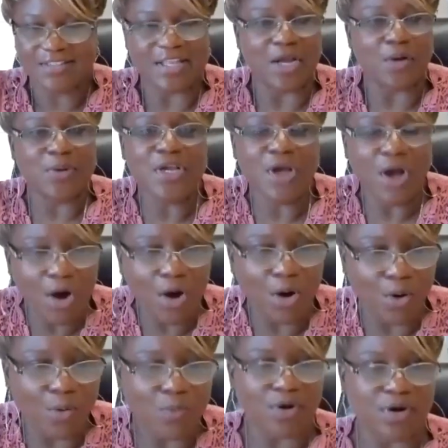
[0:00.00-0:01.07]
that we
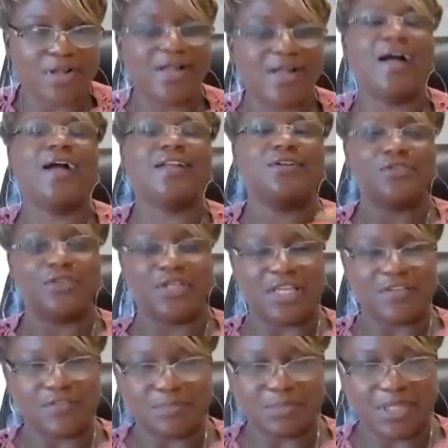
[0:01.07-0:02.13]
all were kind of on an
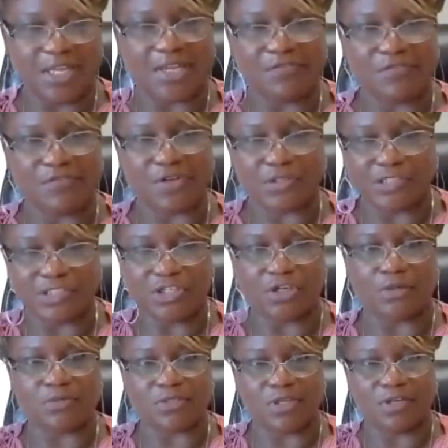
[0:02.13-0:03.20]
even playing field in
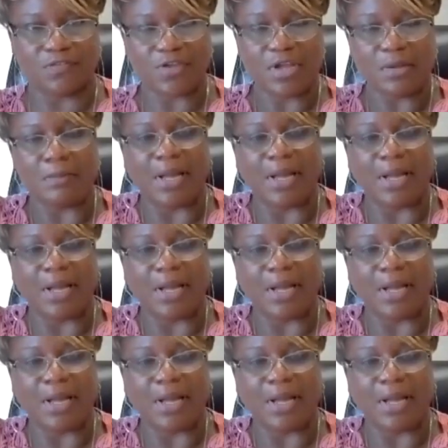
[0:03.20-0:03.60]
terms of